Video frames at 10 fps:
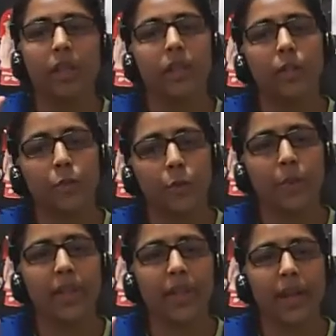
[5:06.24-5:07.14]
the
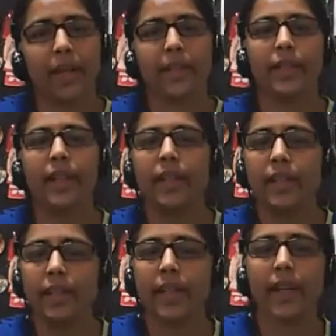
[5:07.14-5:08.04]
fluid at the
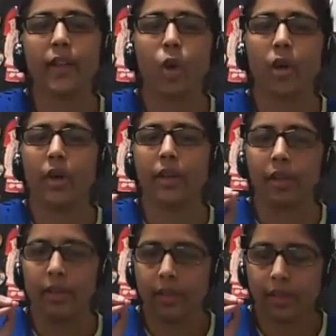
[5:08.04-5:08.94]
inlet
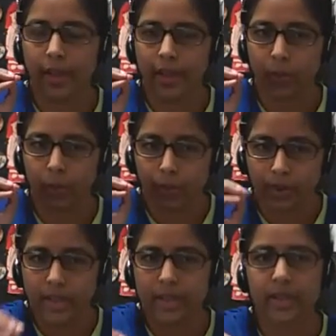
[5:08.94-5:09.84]
at
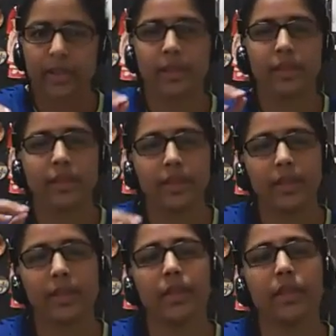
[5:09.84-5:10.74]
work
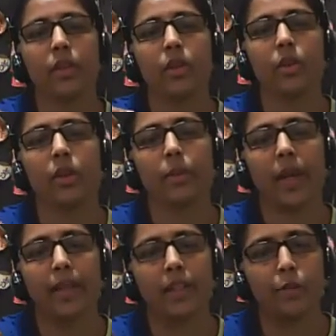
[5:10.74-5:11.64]
done on
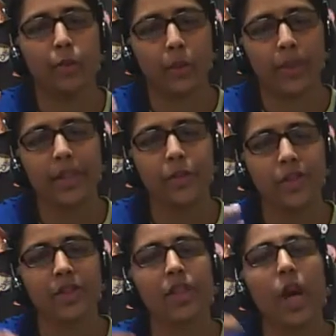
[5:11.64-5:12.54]
by the fluid
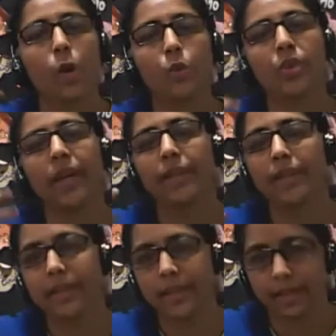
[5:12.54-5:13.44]
just outside the
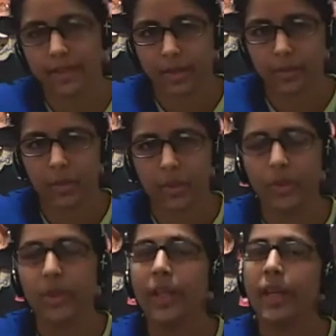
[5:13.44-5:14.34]
system. So
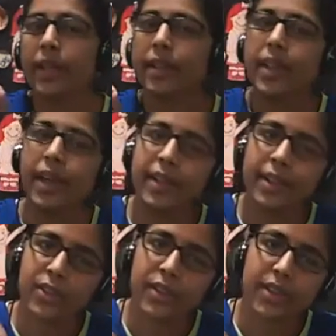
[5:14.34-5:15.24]
here the
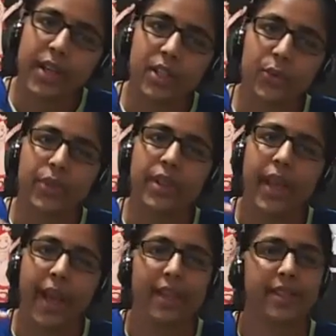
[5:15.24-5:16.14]
energy transferred
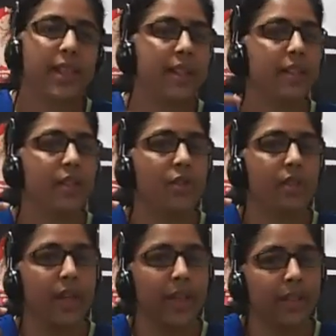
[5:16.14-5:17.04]
as the energy
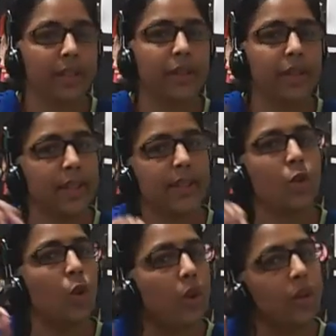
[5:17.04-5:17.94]
either heat
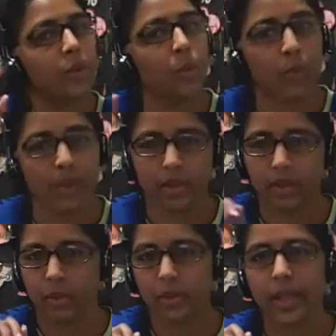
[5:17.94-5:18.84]
or work.
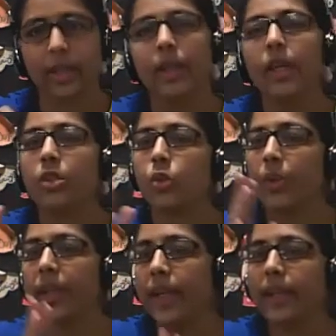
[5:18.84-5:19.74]
Okay.
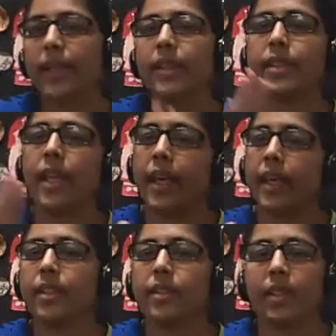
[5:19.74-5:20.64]
So heat is the
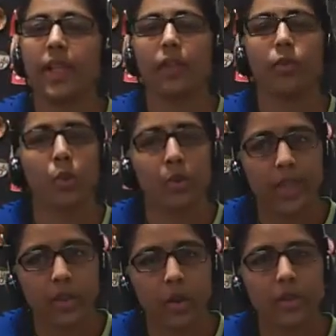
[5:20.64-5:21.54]
energy that flows
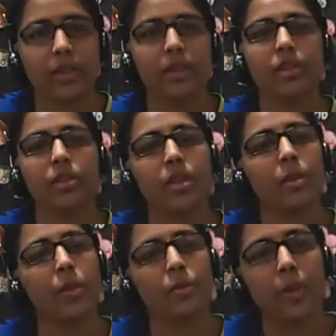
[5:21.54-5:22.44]
across the system
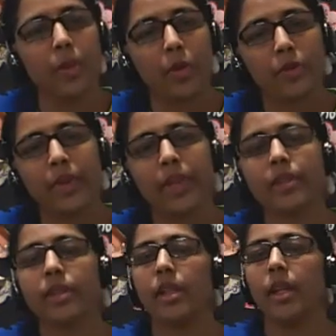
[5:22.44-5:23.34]
of the
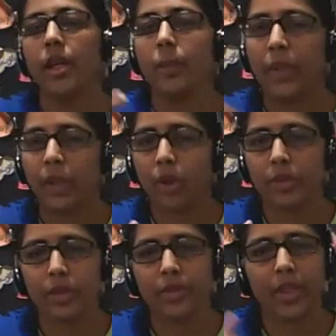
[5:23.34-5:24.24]
boundaries
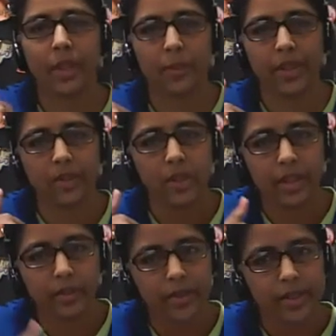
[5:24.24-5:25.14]
because of the temperature
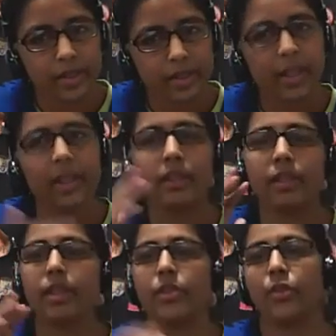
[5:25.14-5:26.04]
difference in the
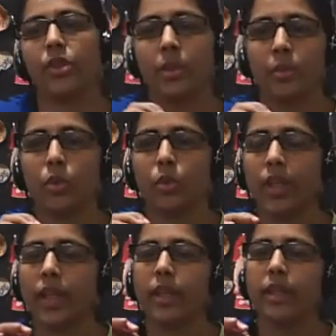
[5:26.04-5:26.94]
system.
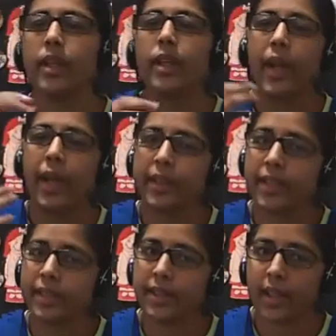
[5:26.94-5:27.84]
Okay. And
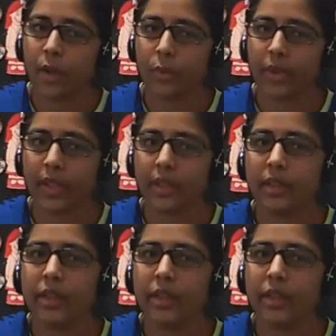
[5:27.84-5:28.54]
the surrounding.